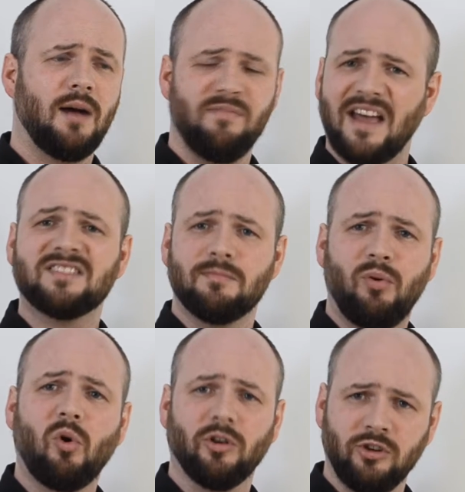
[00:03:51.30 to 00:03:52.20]
That's
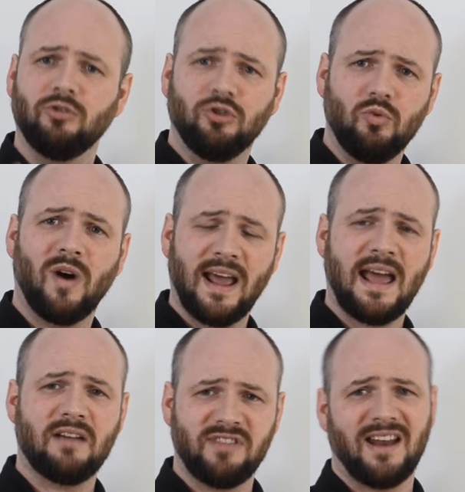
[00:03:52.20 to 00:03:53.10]
important. You do want to
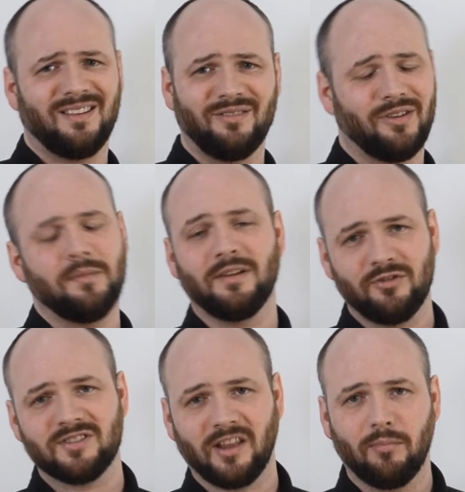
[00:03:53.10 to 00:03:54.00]
have that, and if
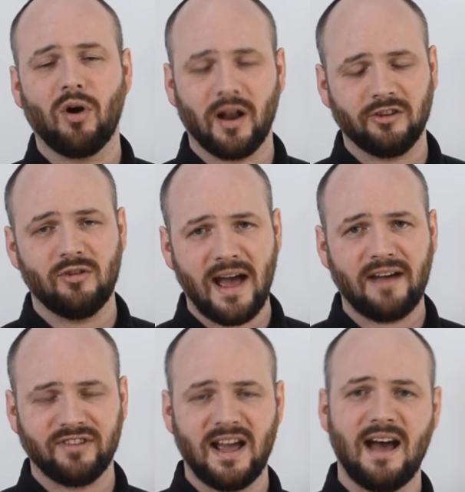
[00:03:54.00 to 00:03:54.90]
you're selling product, you
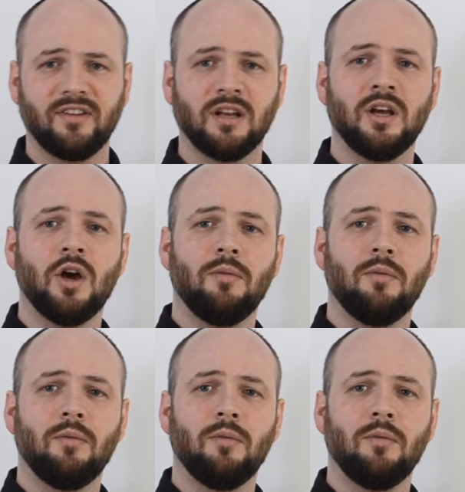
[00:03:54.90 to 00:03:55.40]
have to have it.